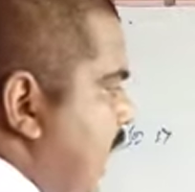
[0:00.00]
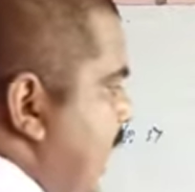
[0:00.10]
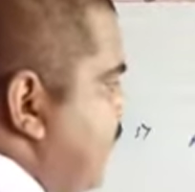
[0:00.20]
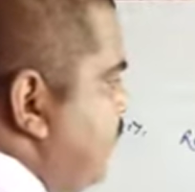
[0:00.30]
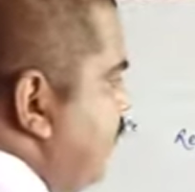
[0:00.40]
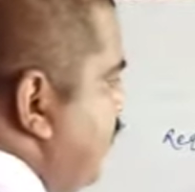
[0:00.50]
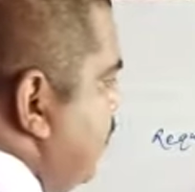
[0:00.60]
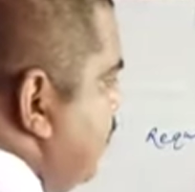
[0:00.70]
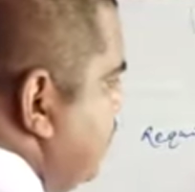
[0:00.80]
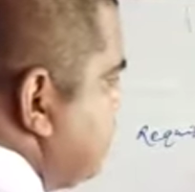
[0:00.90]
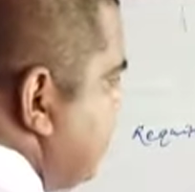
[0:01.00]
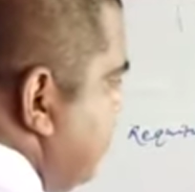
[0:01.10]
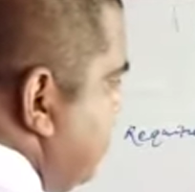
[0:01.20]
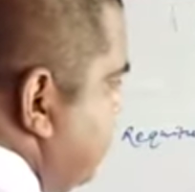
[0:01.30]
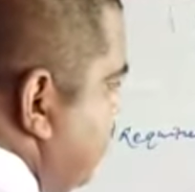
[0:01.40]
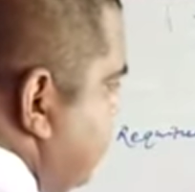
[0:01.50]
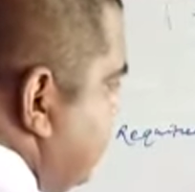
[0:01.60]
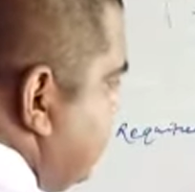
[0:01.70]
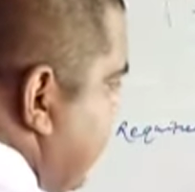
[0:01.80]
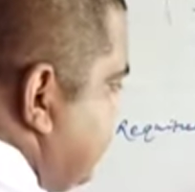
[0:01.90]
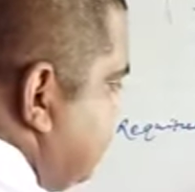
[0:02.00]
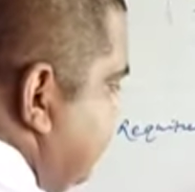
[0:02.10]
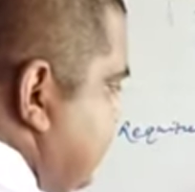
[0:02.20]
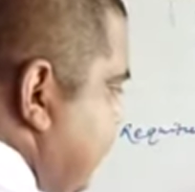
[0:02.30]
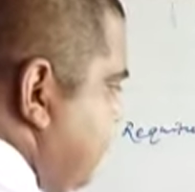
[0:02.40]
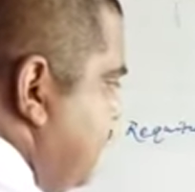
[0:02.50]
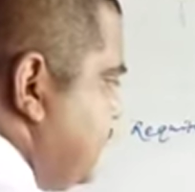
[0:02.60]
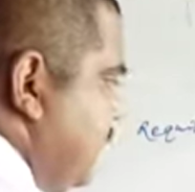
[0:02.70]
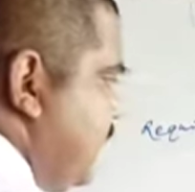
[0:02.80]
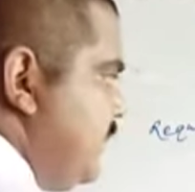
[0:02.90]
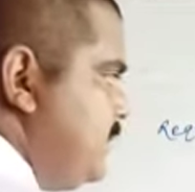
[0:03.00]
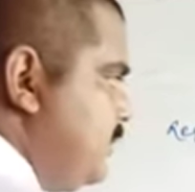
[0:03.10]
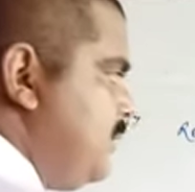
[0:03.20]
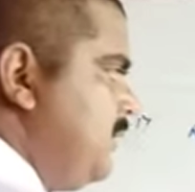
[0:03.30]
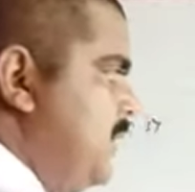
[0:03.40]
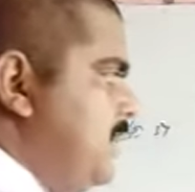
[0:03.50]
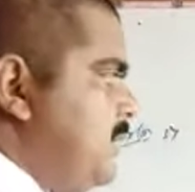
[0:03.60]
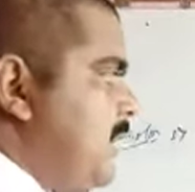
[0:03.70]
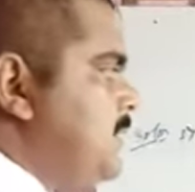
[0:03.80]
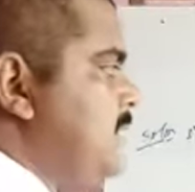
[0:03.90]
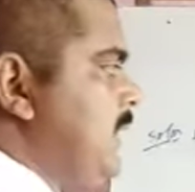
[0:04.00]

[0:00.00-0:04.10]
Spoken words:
and 4 whole 7 upon 8 has been converted into 39